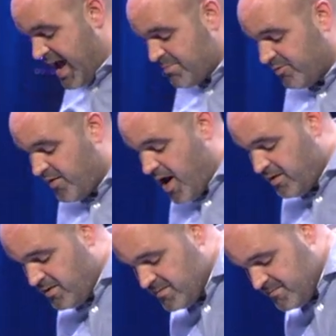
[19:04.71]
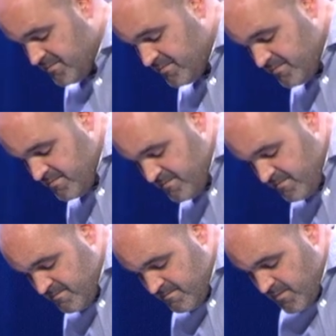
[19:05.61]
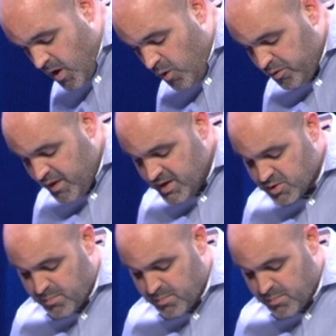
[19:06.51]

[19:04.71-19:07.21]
Abba, Father, all things